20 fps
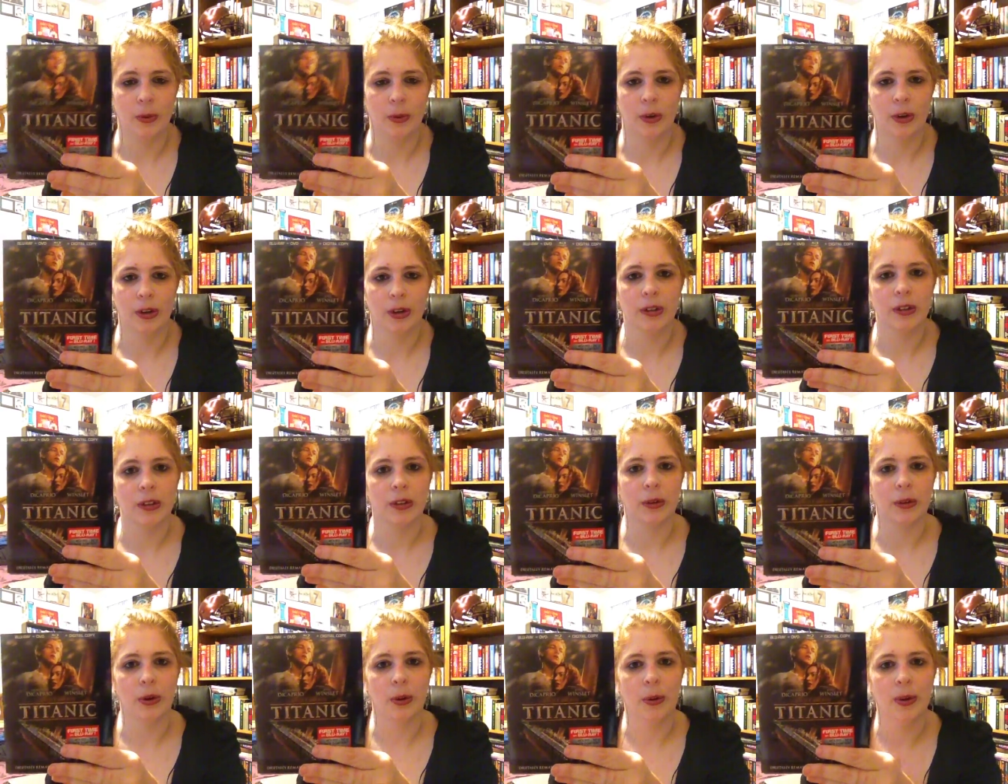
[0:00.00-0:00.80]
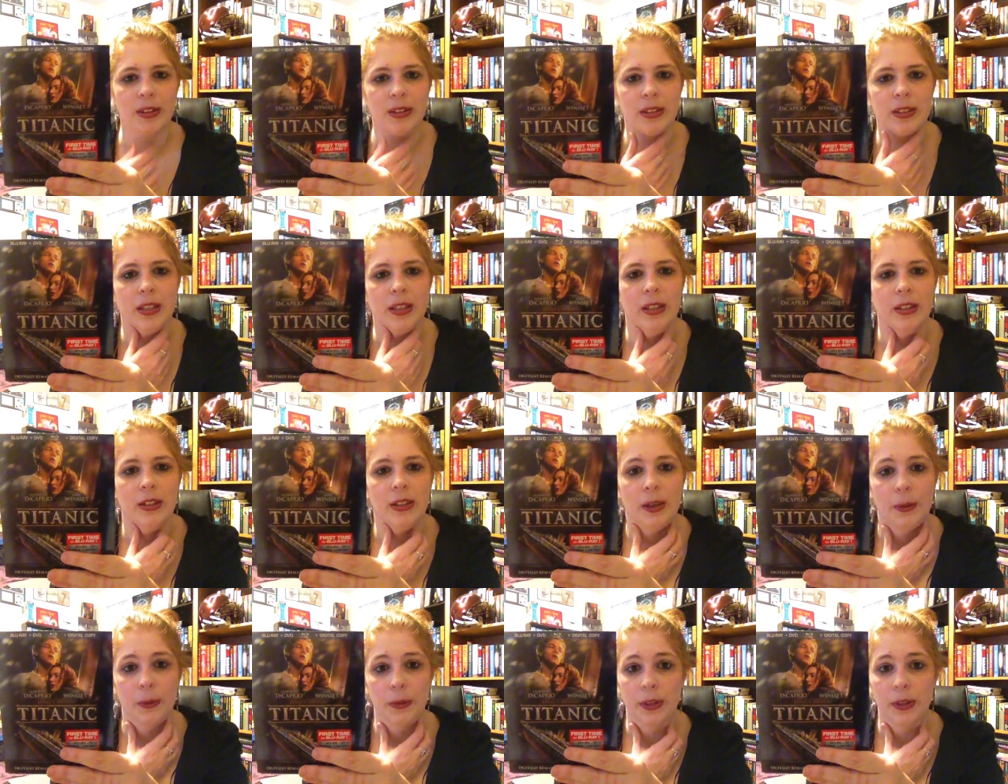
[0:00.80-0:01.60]
or it'll go on sale,
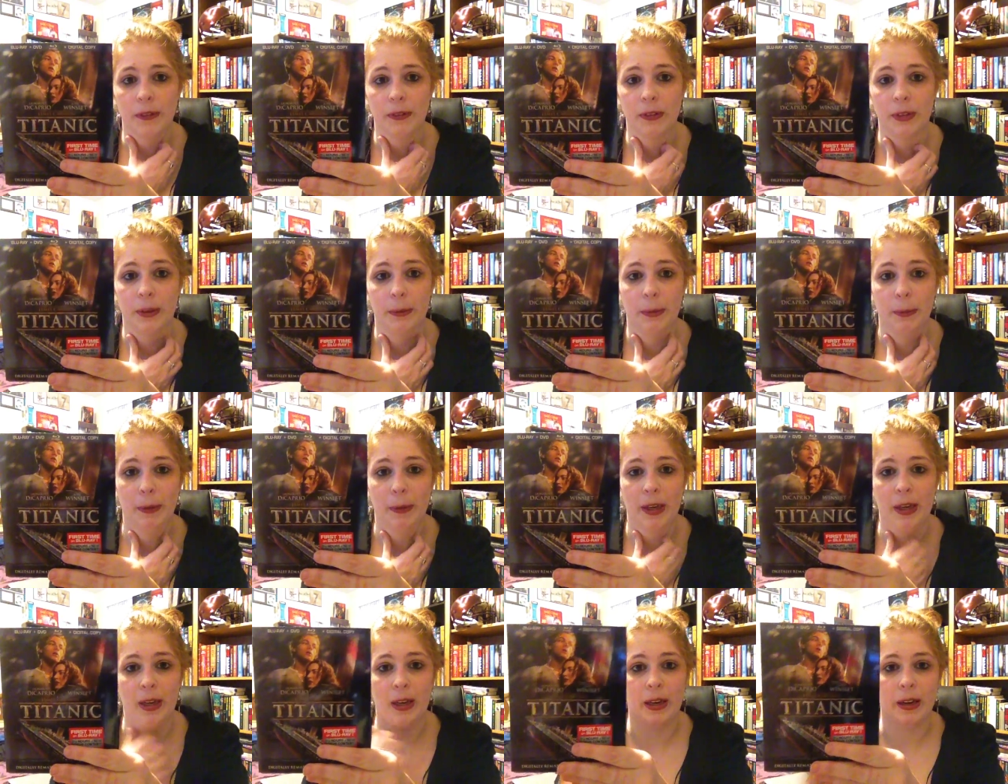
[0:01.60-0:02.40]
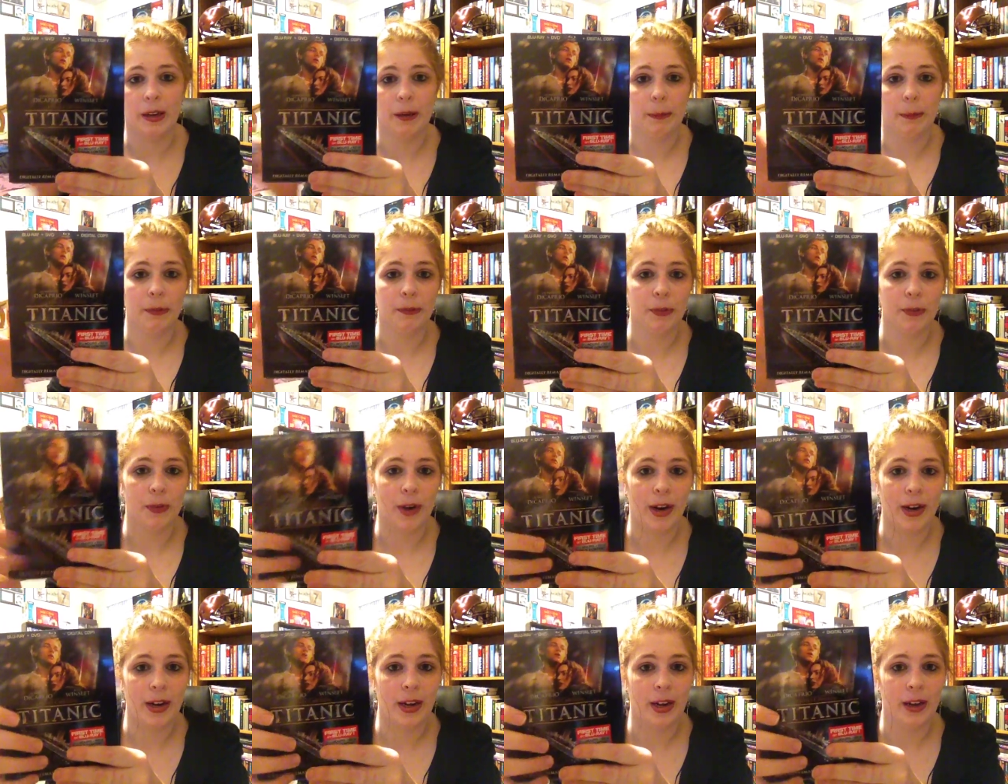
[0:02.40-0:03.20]
and I will definitely be picking it up. But for
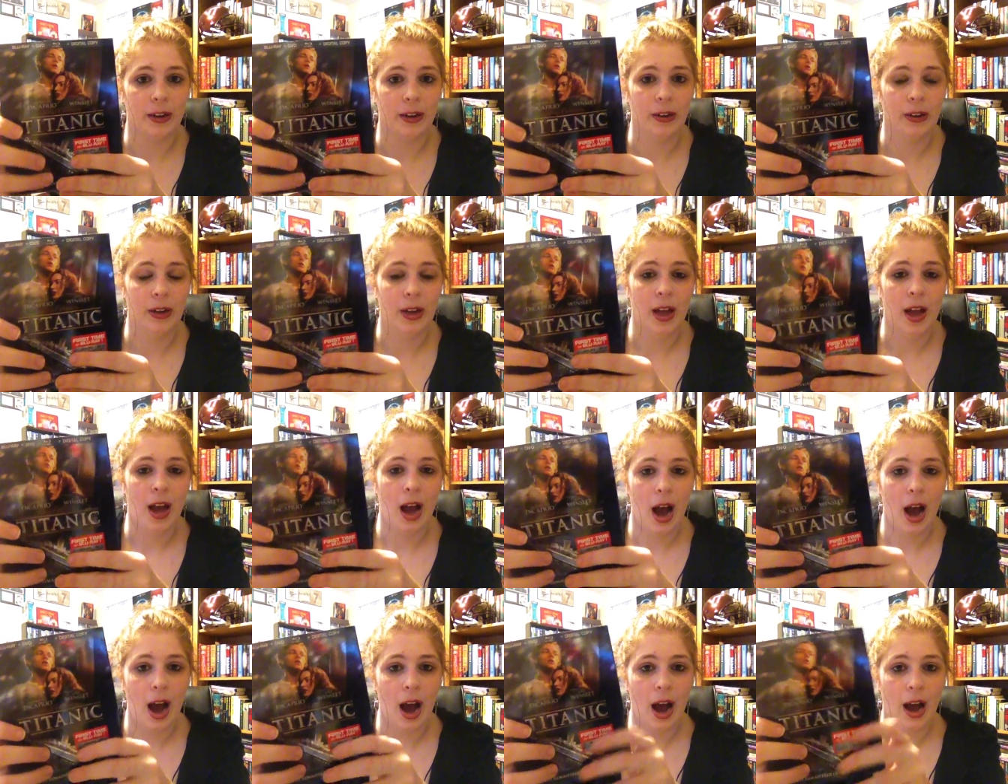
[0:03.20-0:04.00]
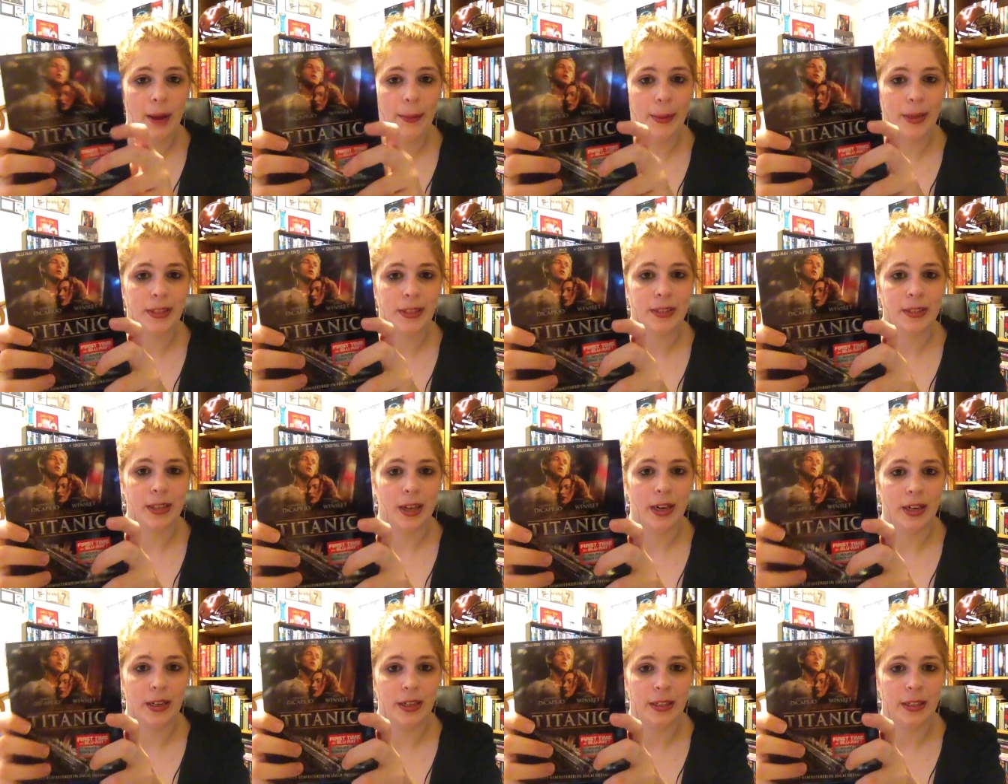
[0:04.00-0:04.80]
right now, I'm
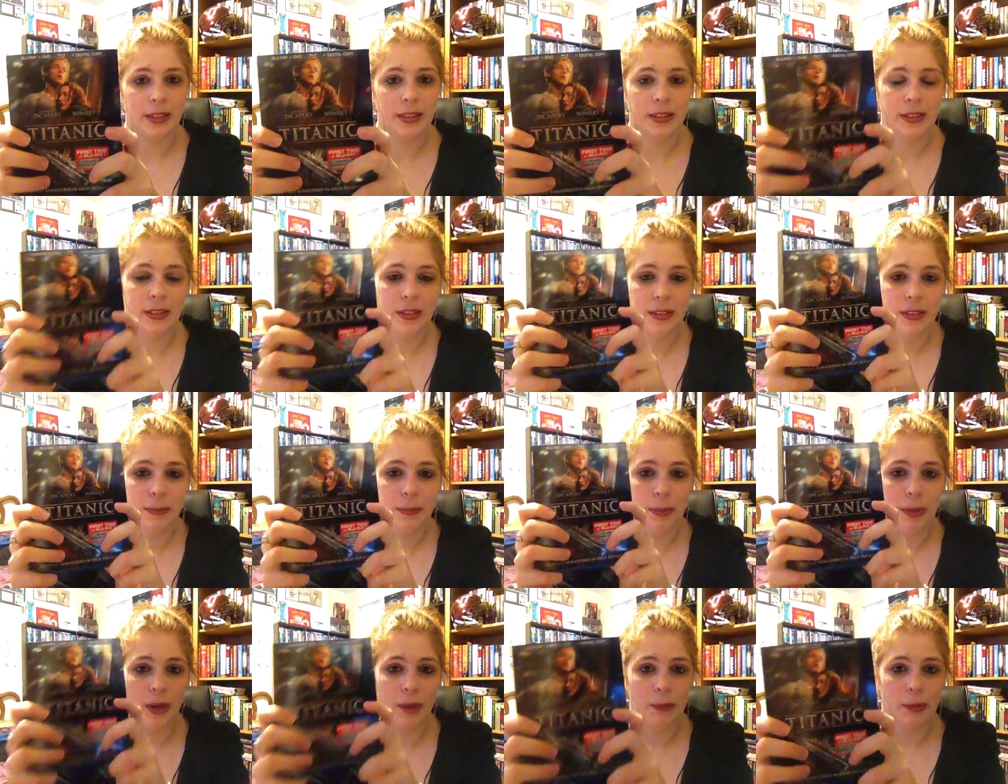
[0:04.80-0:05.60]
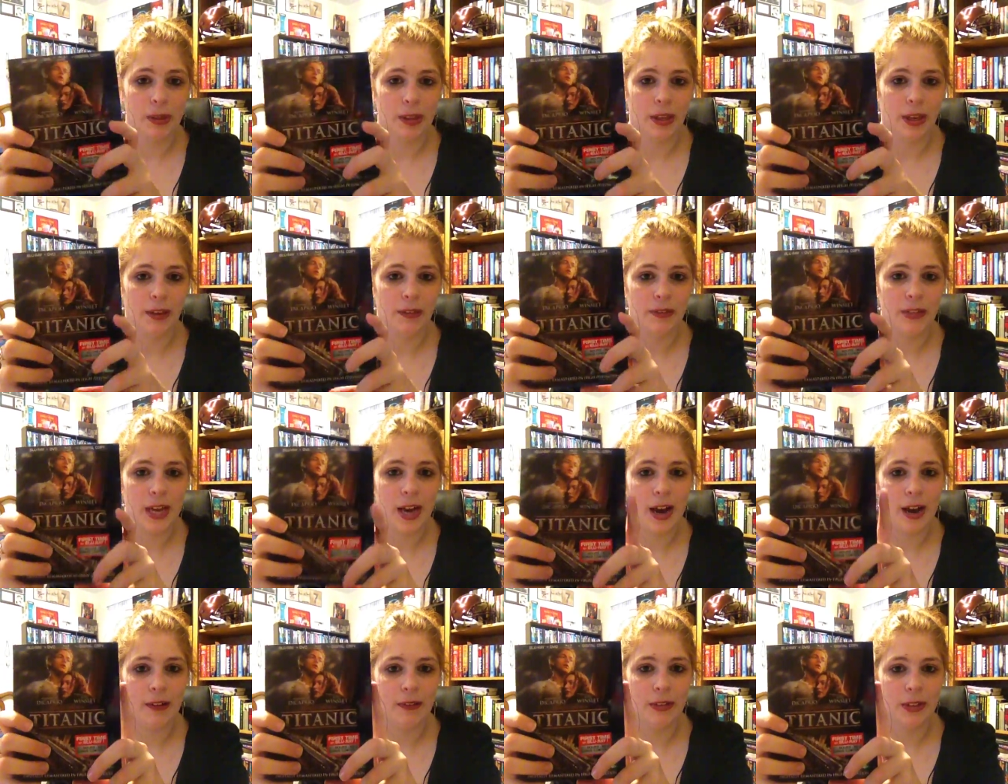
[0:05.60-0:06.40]
excited beyond belief to
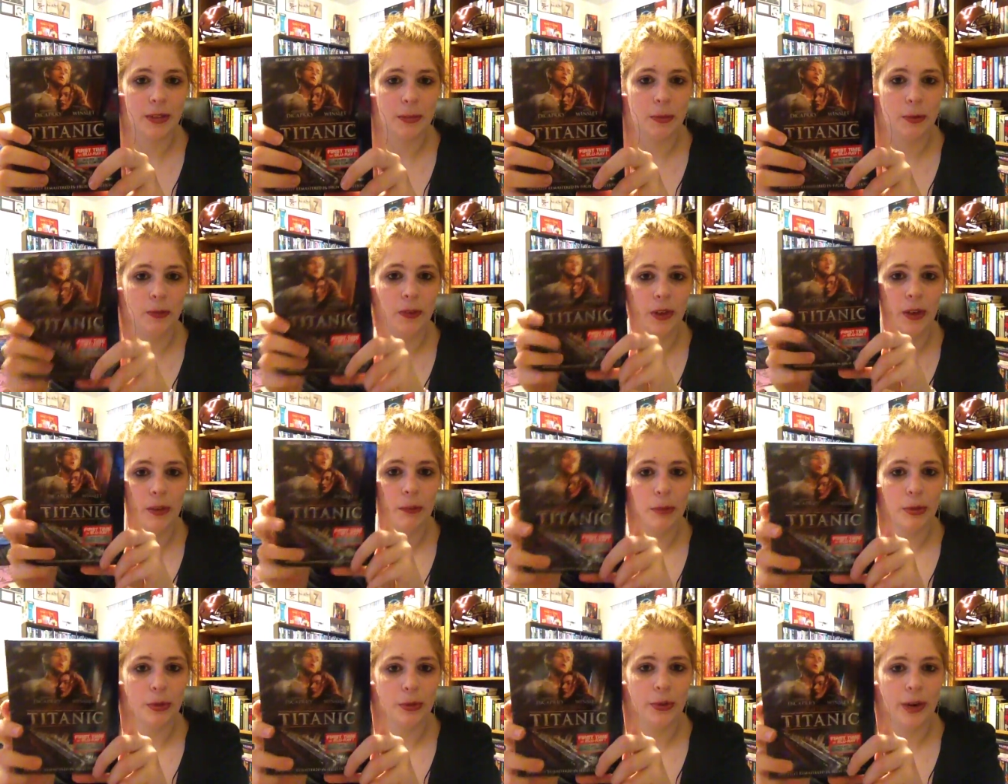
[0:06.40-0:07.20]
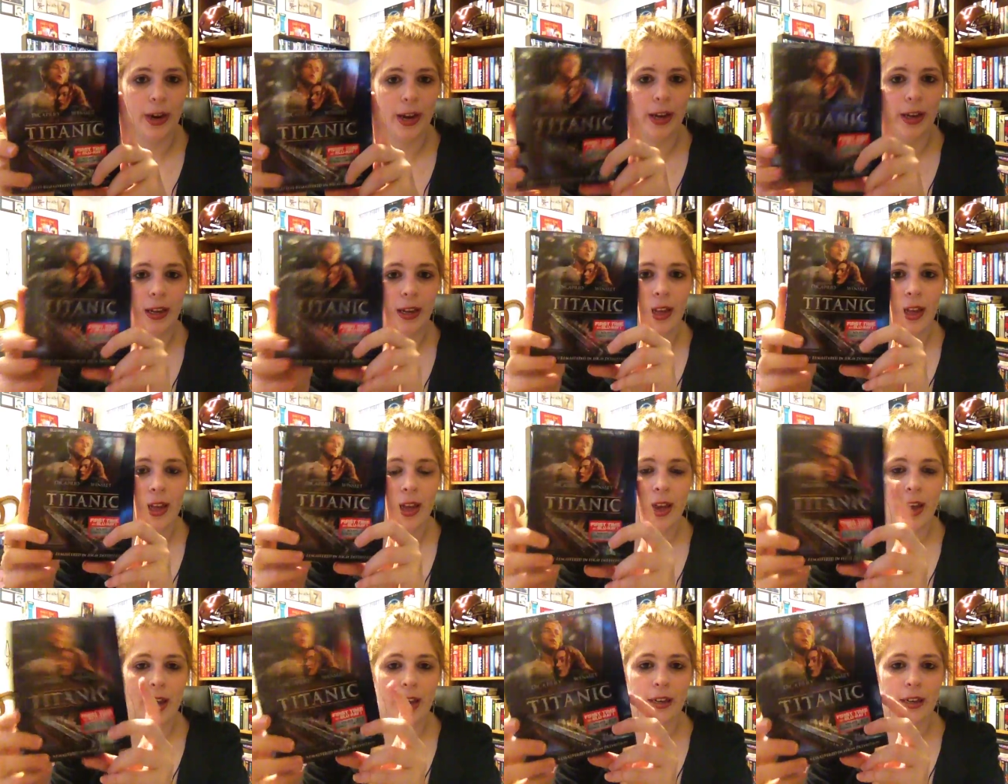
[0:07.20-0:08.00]
have this movie on Blu-ray,
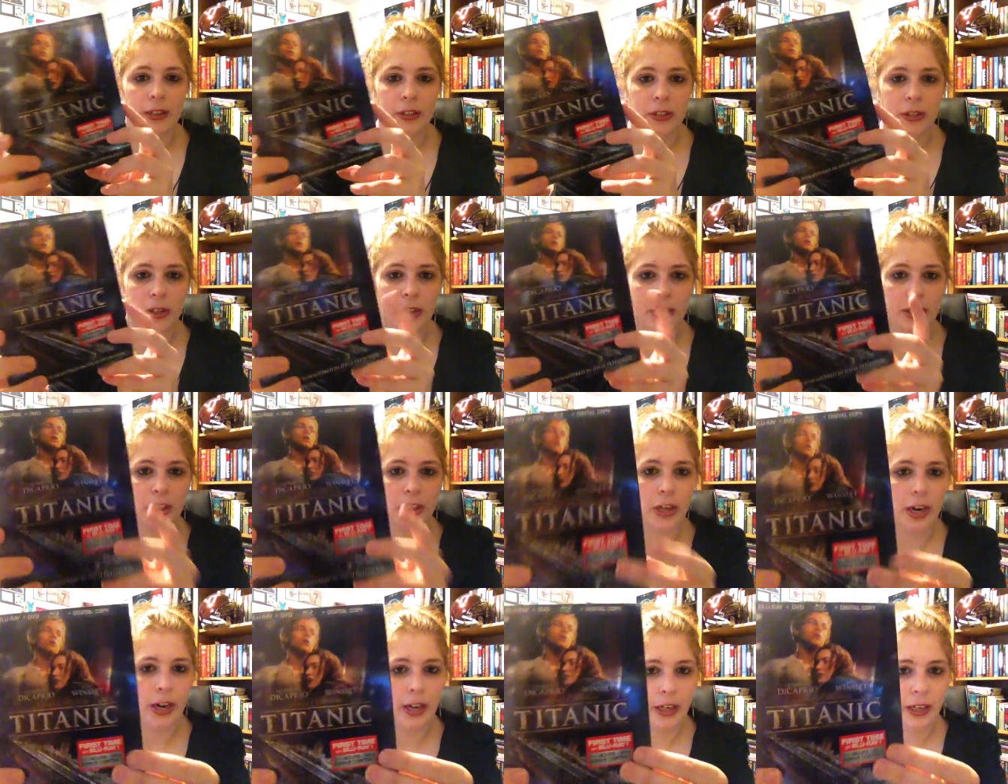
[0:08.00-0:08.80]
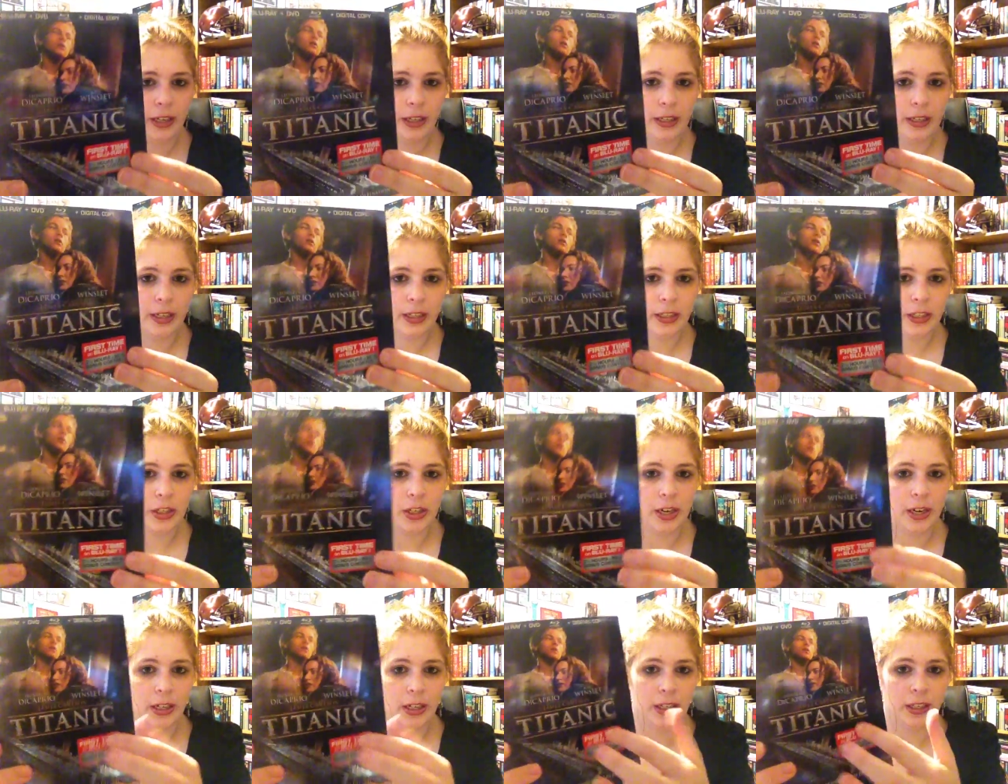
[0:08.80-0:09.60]
and you do get a shiny, nice
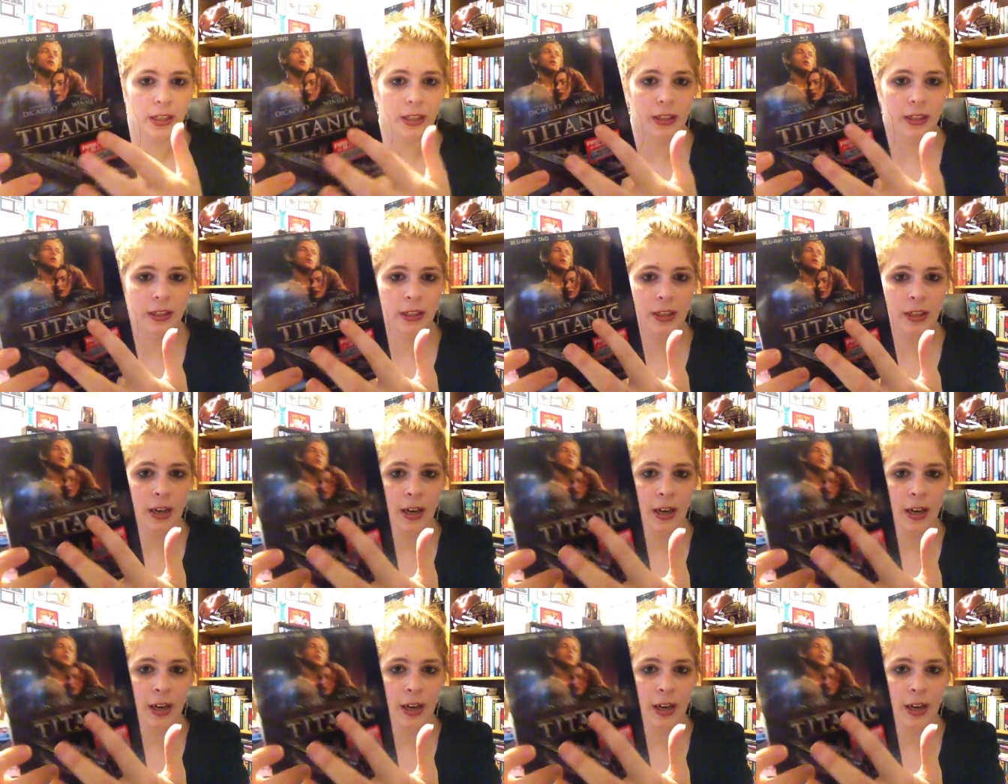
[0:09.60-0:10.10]
shiny